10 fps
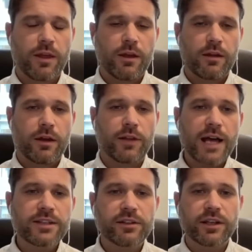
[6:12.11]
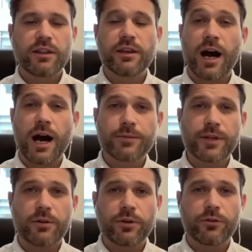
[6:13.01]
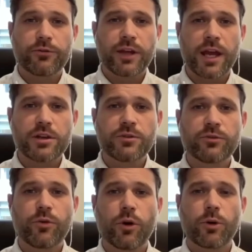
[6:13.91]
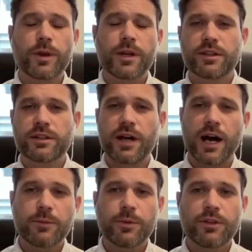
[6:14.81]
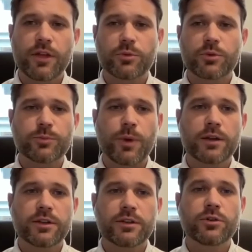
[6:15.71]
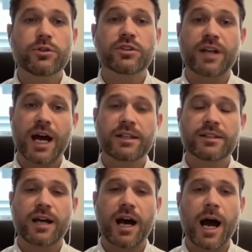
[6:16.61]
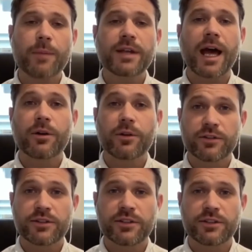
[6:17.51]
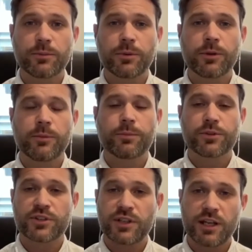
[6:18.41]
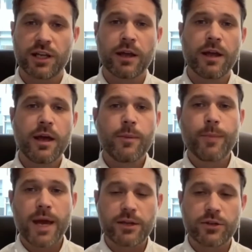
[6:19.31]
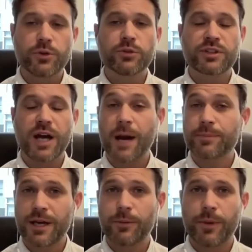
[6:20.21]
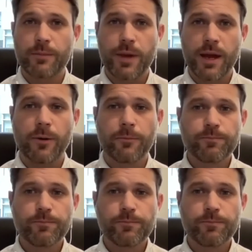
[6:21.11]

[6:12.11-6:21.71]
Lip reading: Now, lastly, the opt-out notification form is the document that the respondent who decides to opt out of the CCB proceeding may use to opt out by mail.